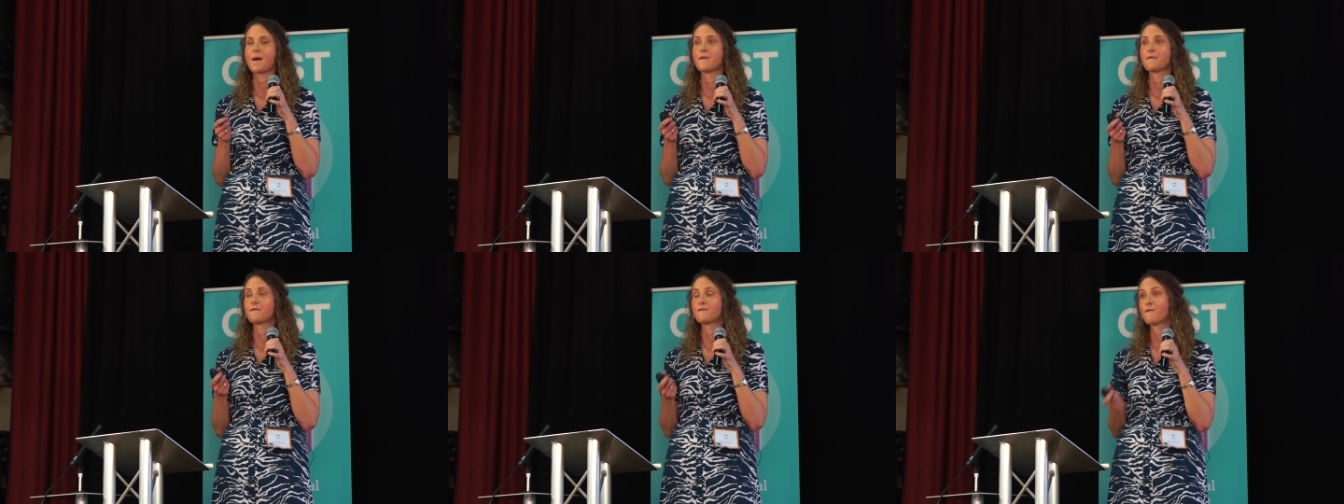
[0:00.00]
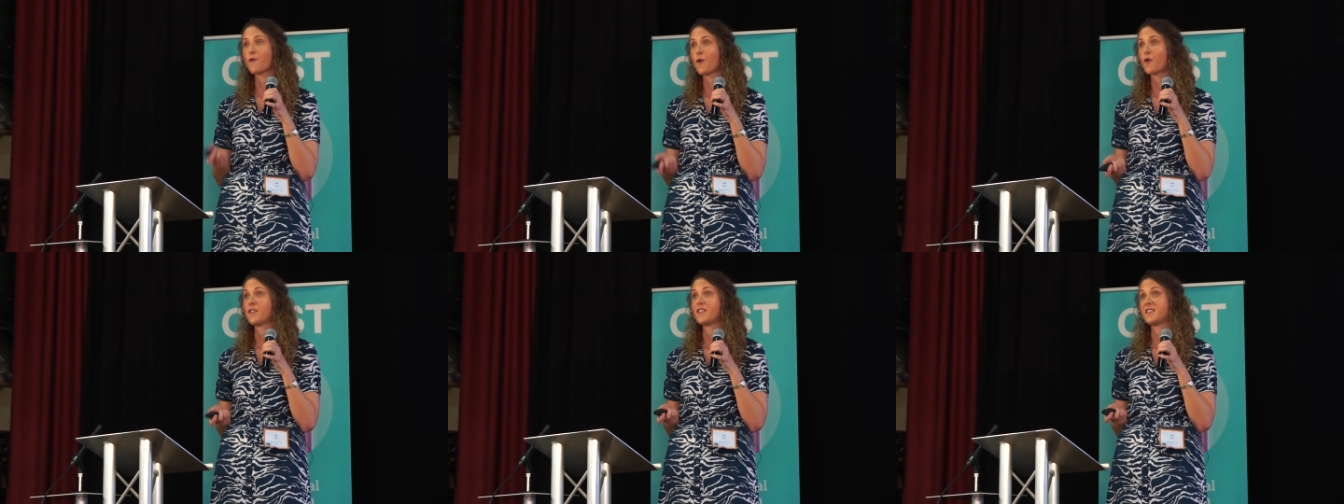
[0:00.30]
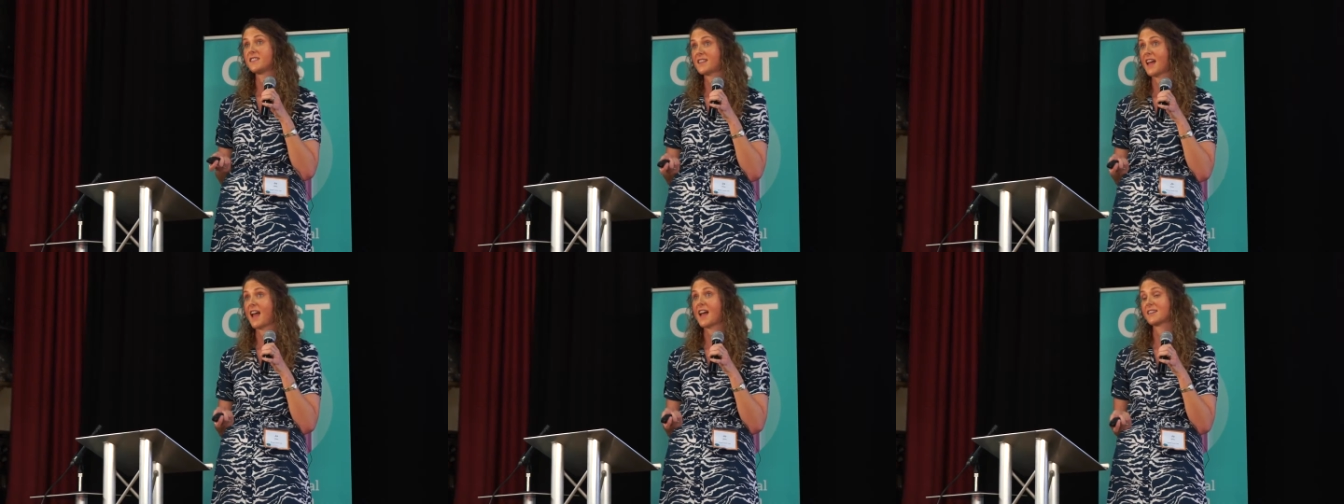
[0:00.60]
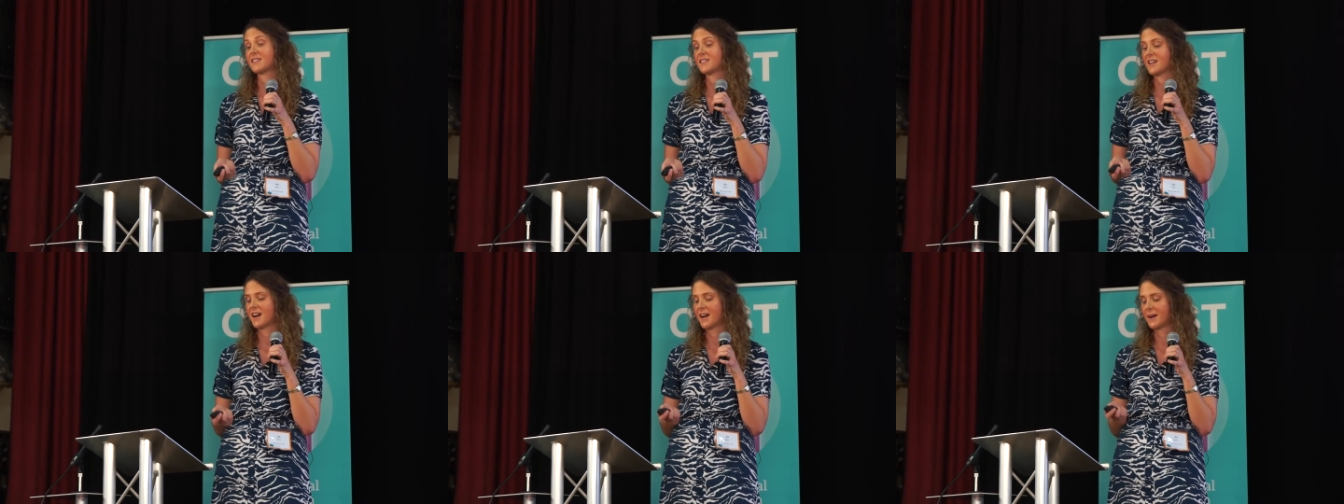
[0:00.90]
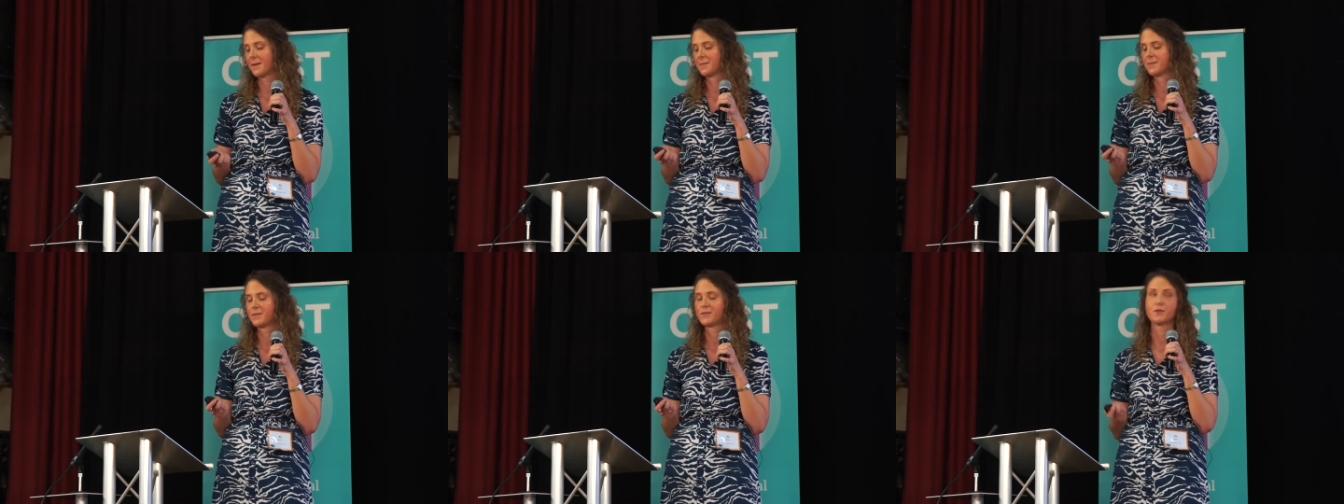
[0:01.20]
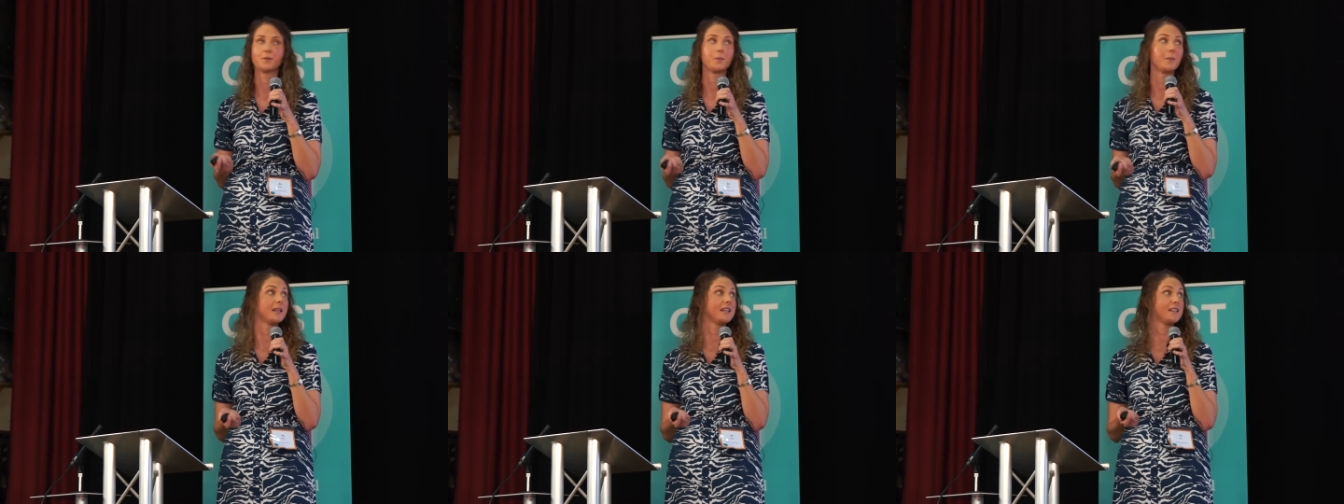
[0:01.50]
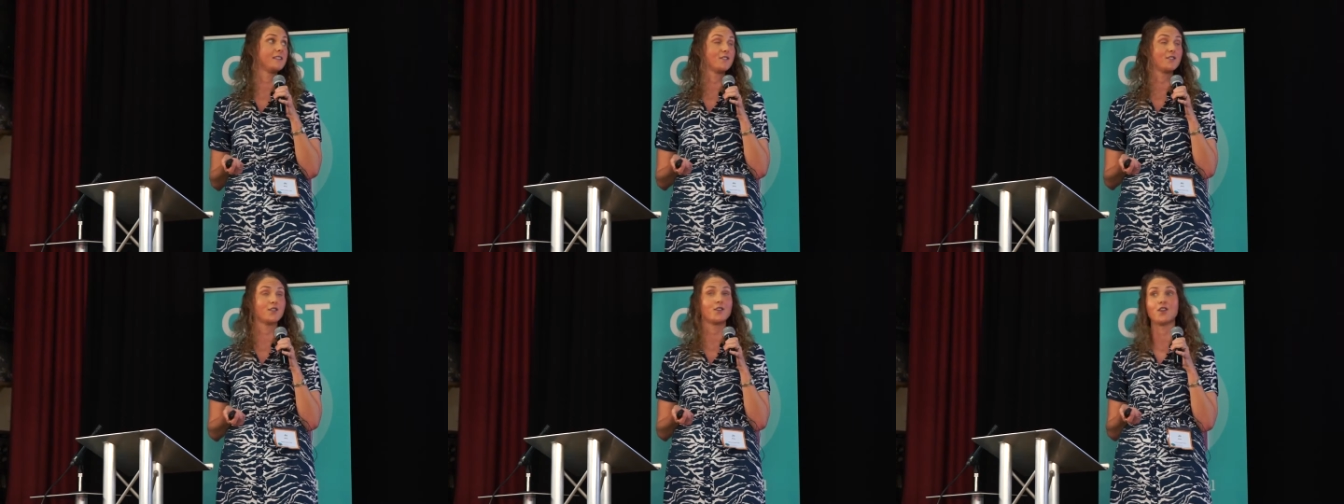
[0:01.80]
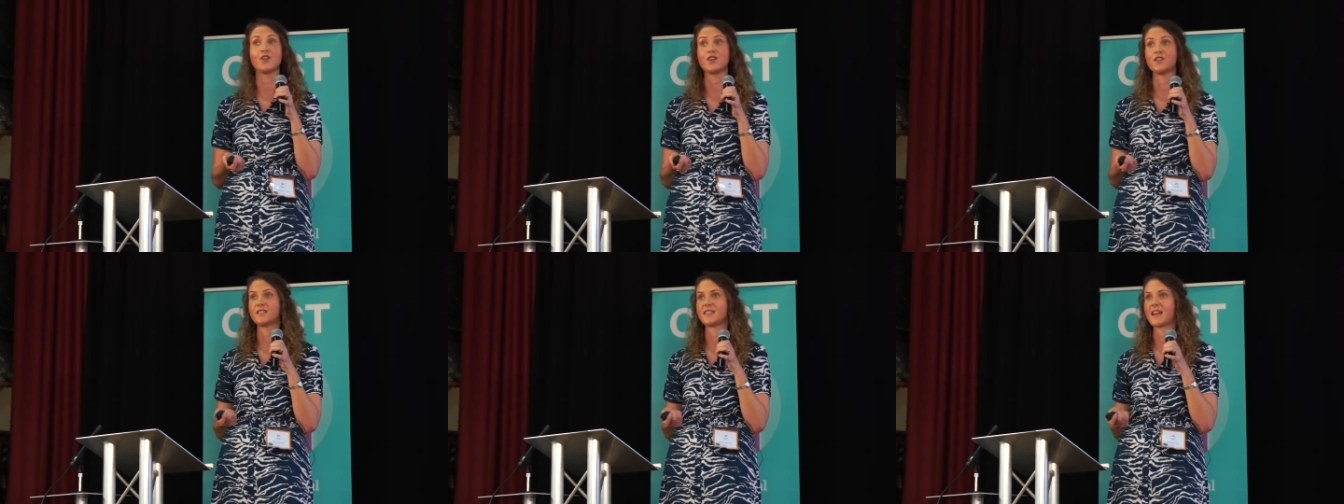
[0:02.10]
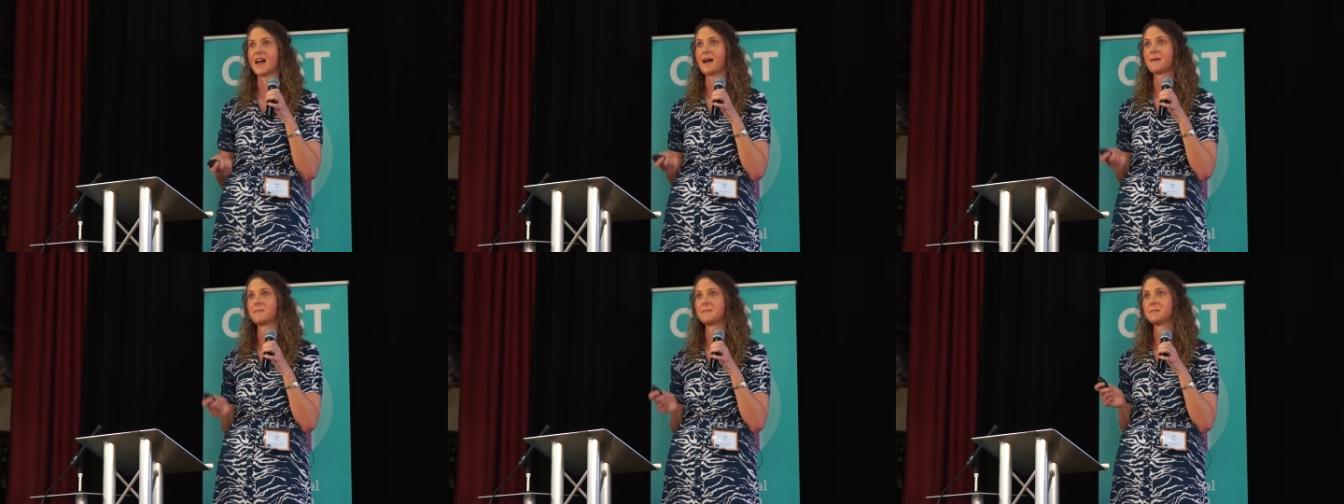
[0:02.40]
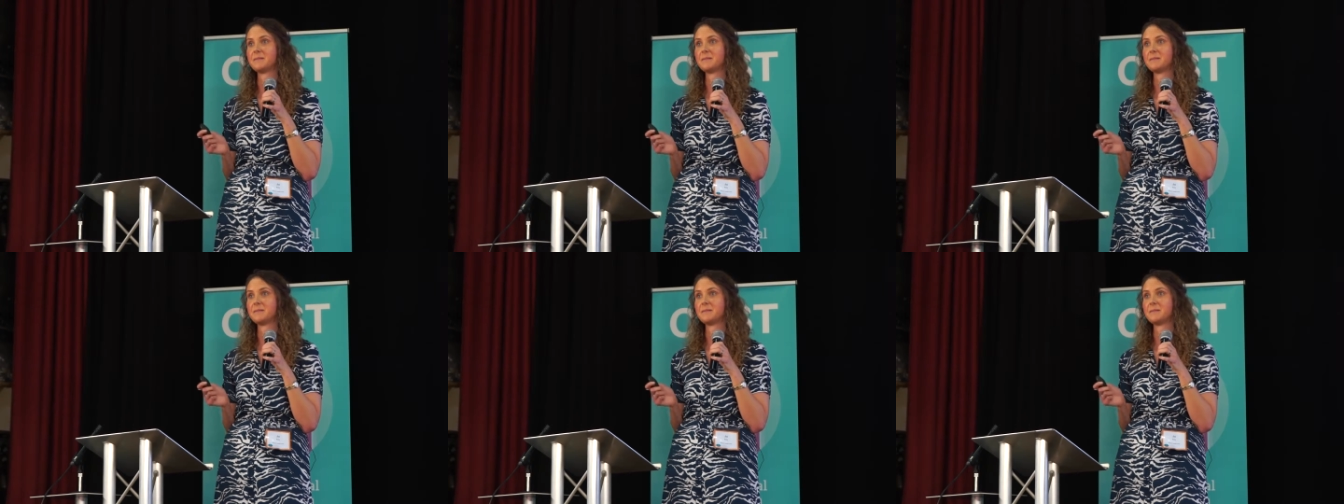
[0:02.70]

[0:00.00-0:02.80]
for the sector. So please do use that.